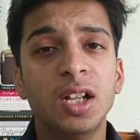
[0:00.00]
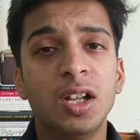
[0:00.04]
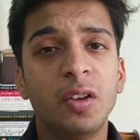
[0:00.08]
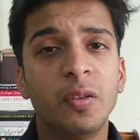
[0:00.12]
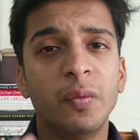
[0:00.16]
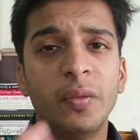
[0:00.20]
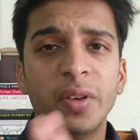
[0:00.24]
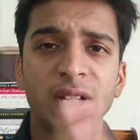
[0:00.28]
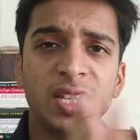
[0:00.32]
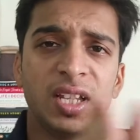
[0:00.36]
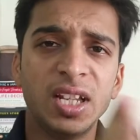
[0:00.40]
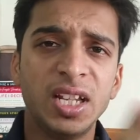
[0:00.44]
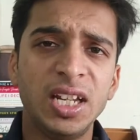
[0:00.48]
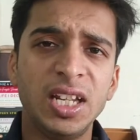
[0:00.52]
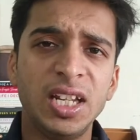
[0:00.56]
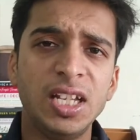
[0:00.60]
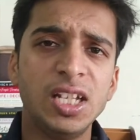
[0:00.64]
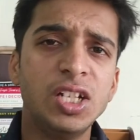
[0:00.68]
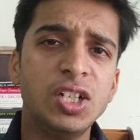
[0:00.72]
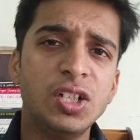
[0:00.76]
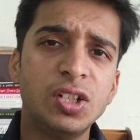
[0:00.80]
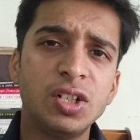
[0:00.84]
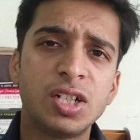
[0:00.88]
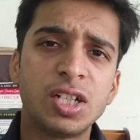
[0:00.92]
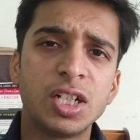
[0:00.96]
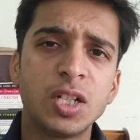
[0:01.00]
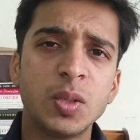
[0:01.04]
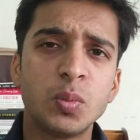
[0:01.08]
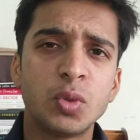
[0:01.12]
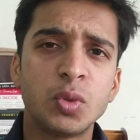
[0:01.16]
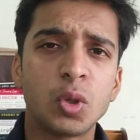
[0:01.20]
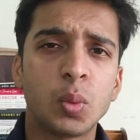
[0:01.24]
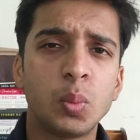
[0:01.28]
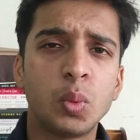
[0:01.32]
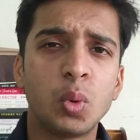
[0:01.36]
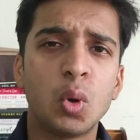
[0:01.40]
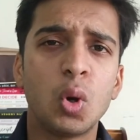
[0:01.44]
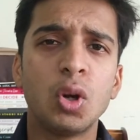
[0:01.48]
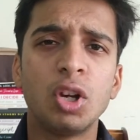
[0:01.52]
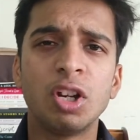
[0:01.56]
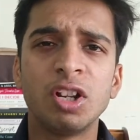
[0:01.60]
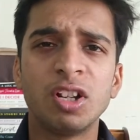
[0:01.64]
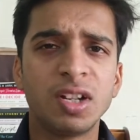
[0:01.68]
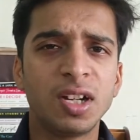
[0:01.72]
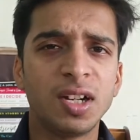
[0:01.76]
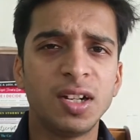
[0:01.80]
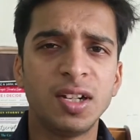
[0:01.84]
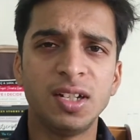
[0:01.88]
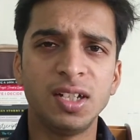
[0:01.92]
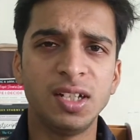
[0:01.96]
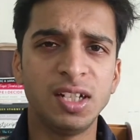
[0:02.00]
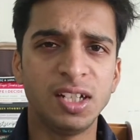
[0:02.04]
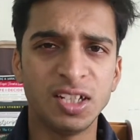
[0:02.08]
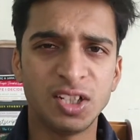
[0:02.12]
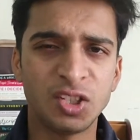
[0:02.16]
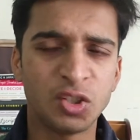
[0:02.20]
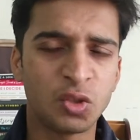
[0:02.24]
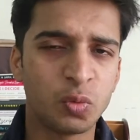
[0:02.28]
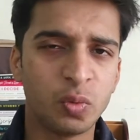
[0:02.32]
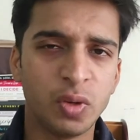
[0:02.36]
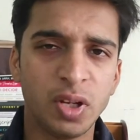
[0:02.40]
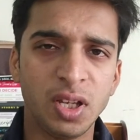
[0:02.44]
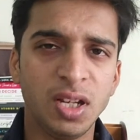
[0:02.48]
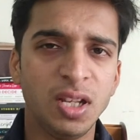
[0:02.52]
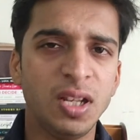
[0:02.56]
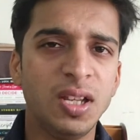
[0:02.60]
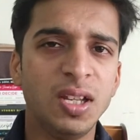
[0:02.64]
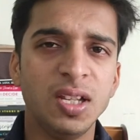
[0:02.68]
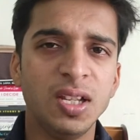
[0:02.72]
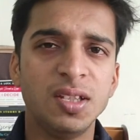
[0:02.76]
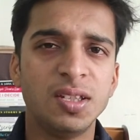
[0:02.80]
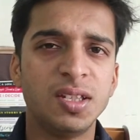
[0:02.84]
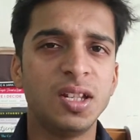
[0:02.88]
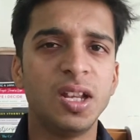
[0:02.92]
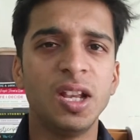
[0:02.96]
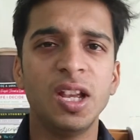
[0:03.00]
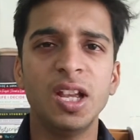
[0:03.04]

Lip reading: Whether in terms of content writing, it's very easy.